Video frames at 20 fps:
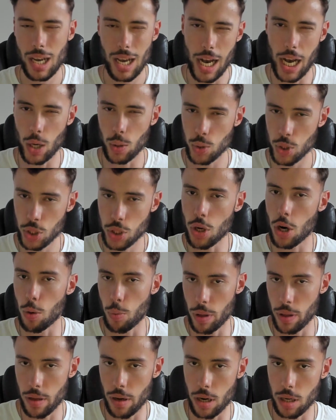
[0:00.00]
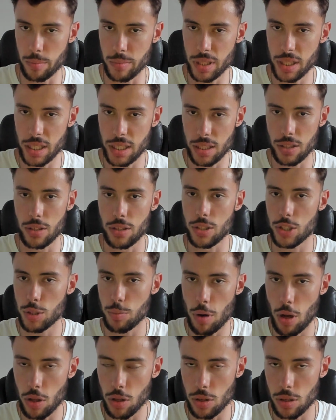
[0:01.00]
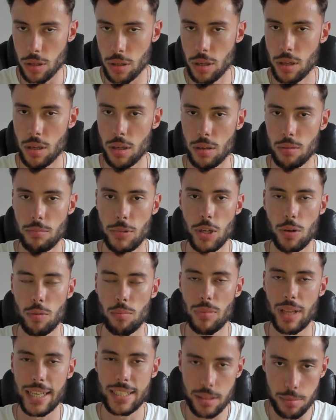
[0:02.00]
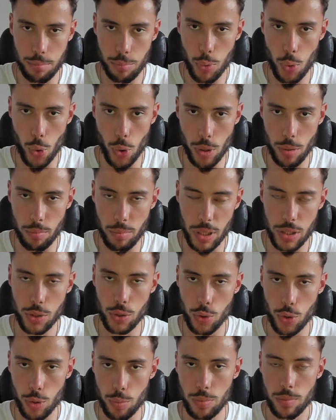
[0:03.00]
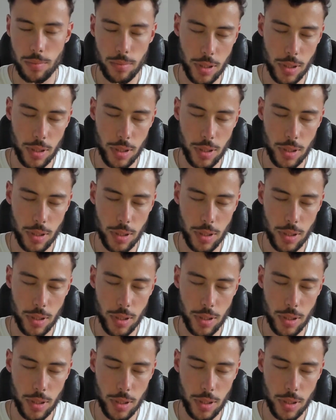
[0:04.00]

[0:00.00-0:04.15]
I don't start with arms because they're a smaller, less important muscle group.